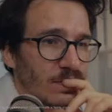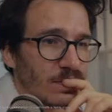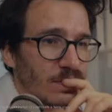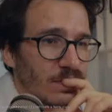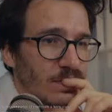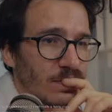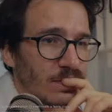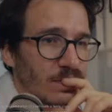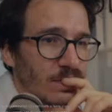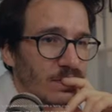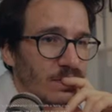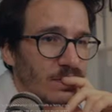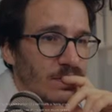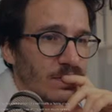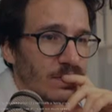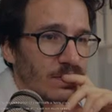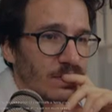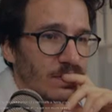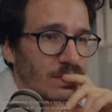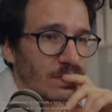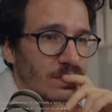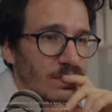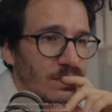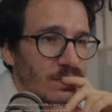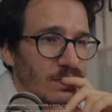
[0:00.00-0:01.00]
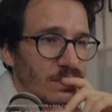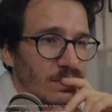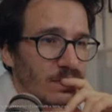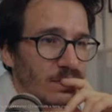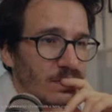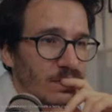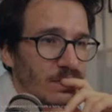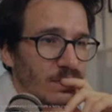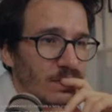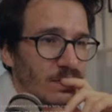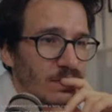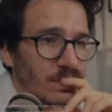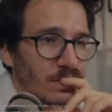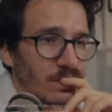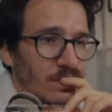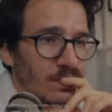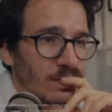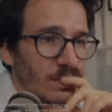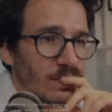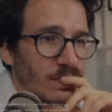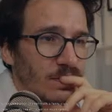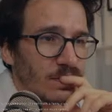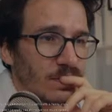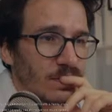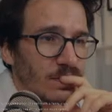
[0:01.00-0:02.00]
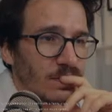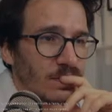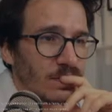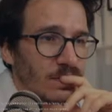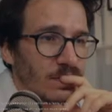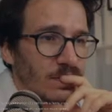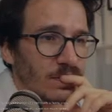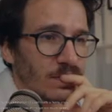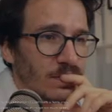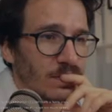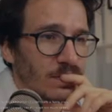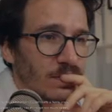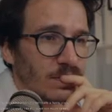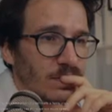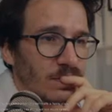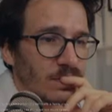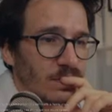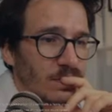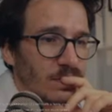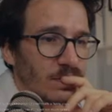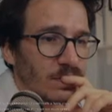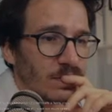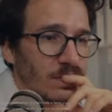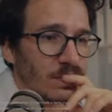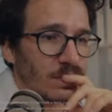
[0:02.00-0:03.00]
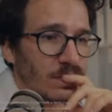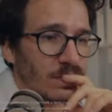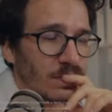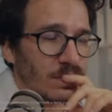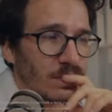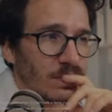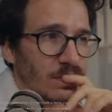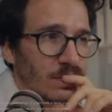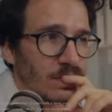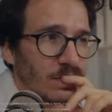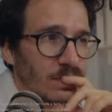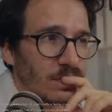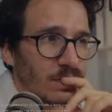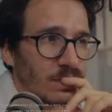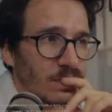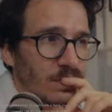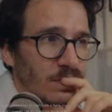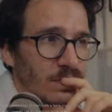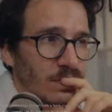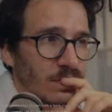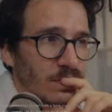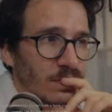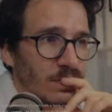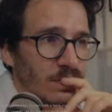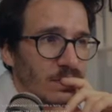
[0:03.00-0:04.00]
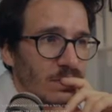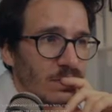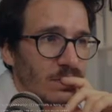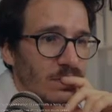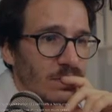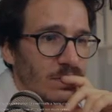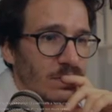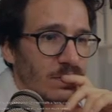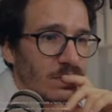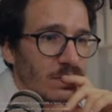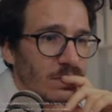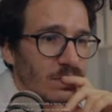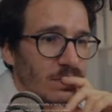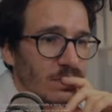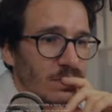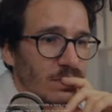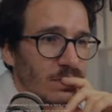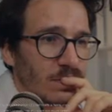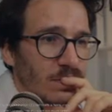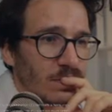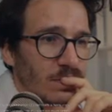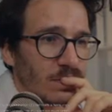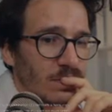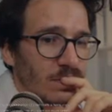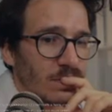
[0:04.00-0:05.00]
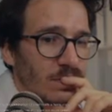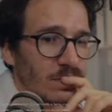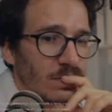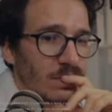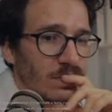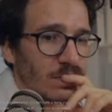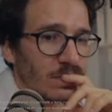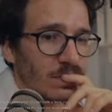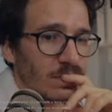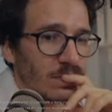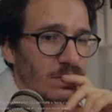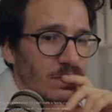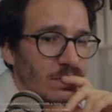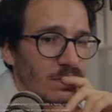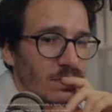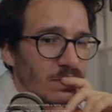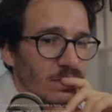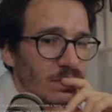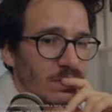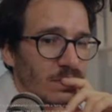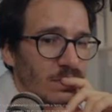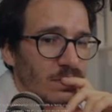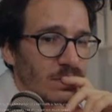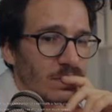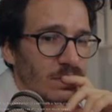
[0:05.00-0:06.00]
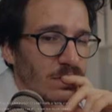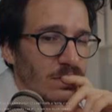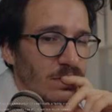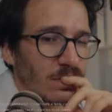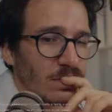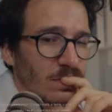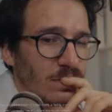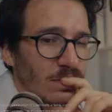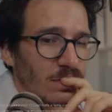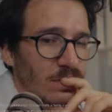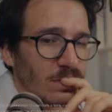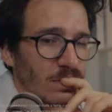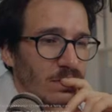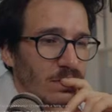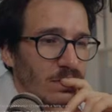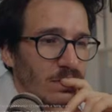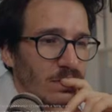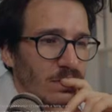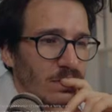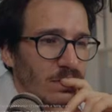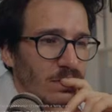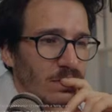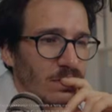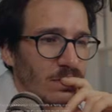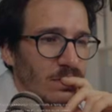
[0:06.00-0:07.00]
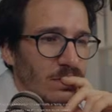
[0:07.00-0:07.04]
Nobody speaks.